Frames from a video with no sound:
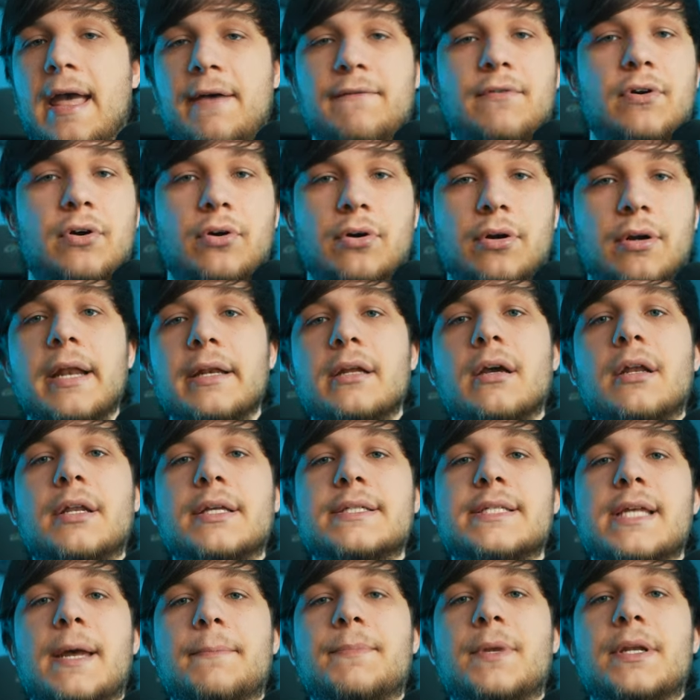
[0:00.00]
ever and got
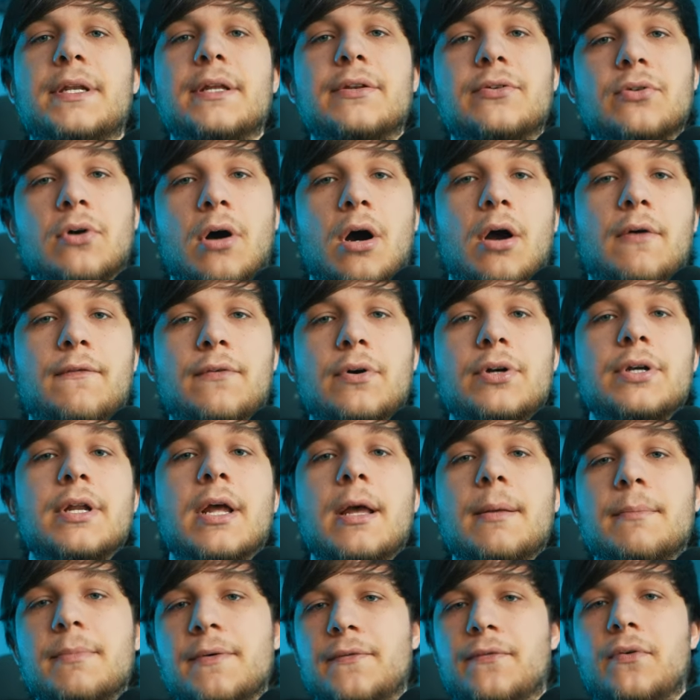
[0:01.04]
accepted into Harvard
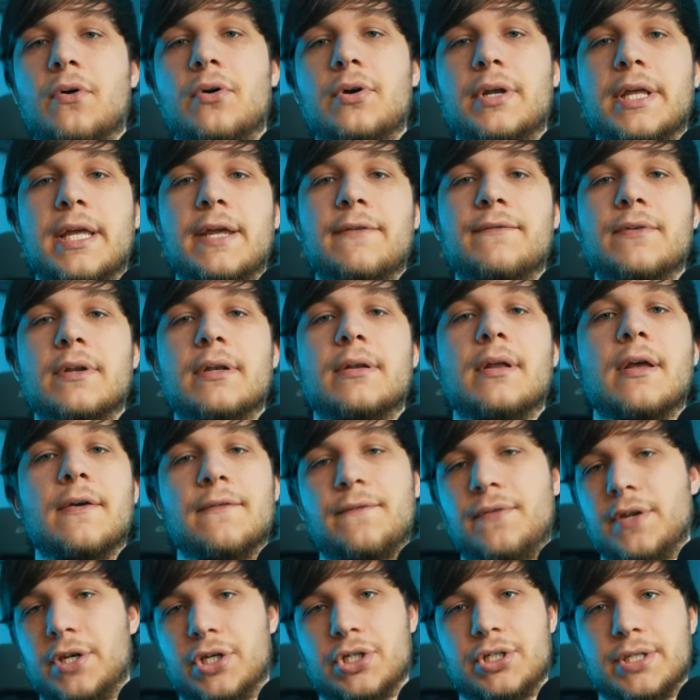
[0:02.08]
before he even
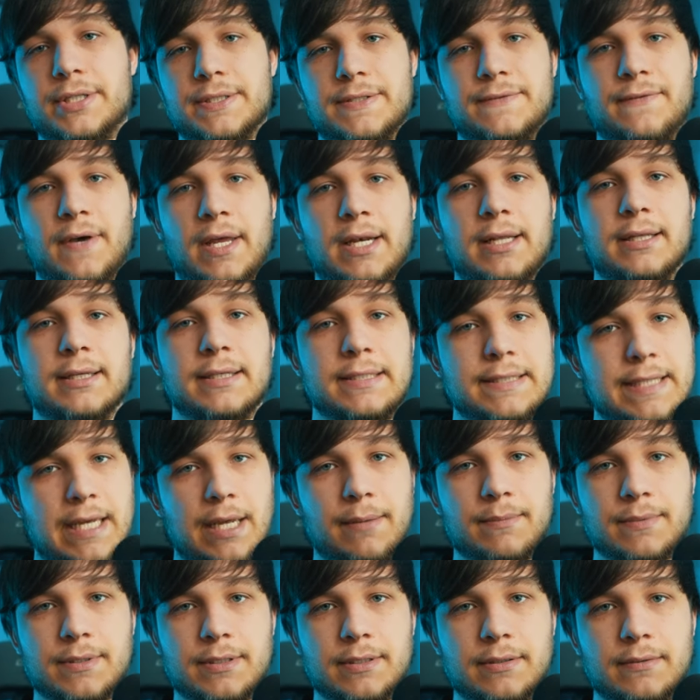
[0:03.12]
finished his final
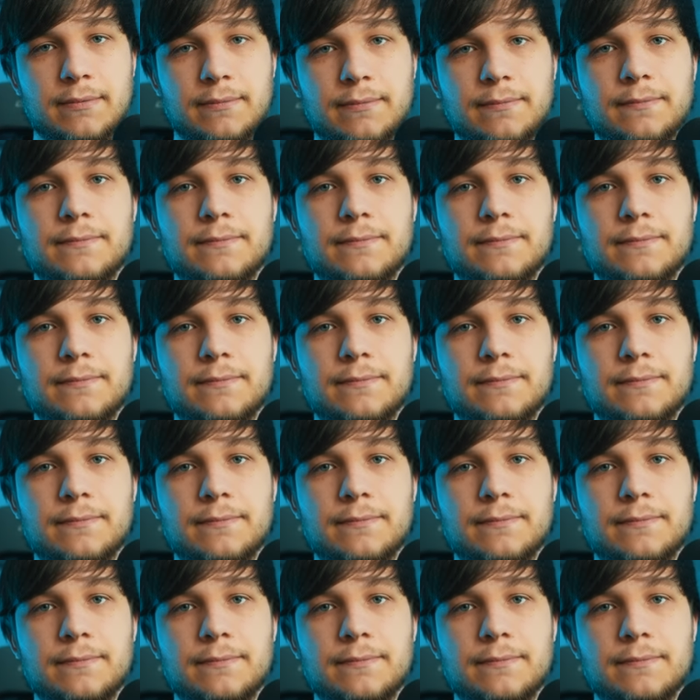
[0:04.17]
exams.